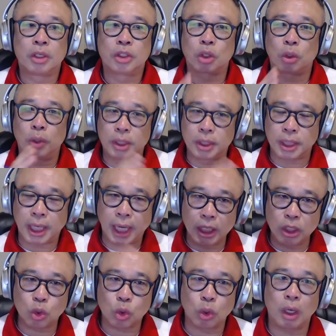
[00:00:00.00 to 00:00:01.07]
So it's
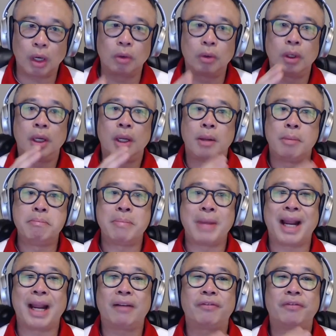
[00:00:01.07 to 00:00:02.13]
K-12,
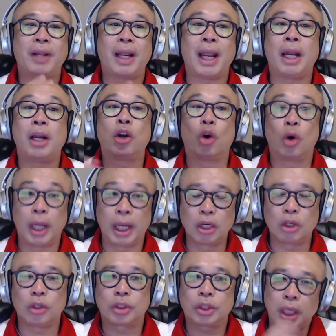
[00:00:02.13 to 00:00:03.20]
math, and or
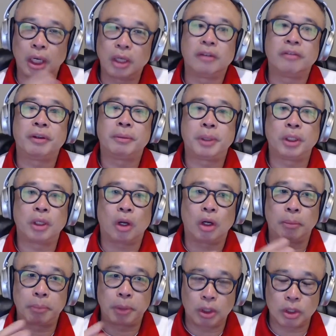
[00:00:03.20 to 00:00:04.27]
English,
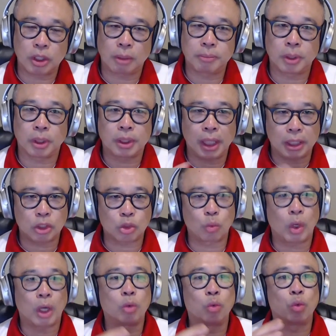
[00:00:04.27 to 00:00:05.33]
$150 per subject. That's
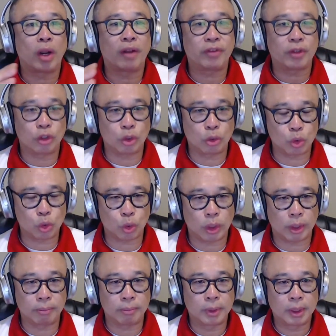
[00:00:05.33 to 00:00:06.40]
one revenue
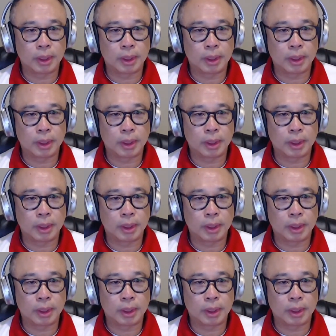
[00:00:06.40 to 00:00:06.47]
stream.